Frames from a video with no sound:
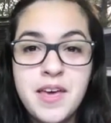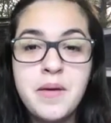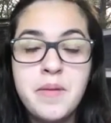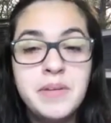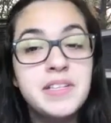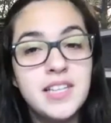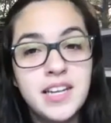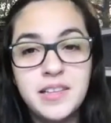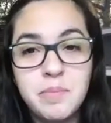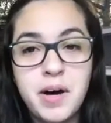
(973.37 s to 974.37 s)
miss
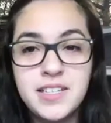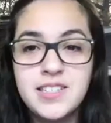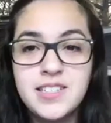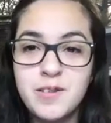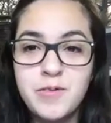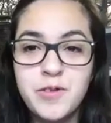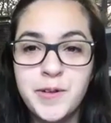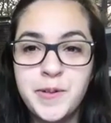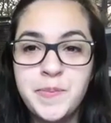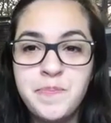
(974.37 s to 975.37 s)
eating the pasta in the river
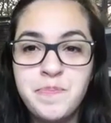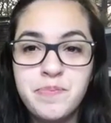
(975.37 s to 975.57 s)
room,